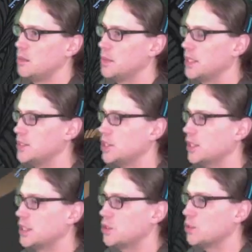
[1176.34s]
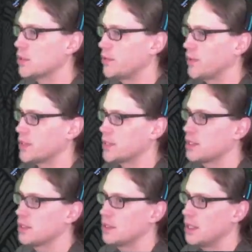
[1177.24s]
But let's check these doors first.
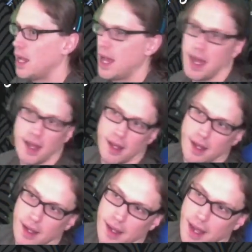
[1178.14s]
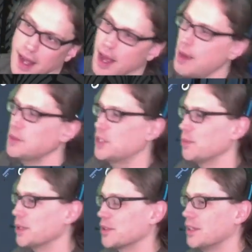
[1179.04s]
I'm
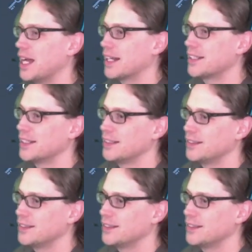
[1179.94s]
assuming they're locked.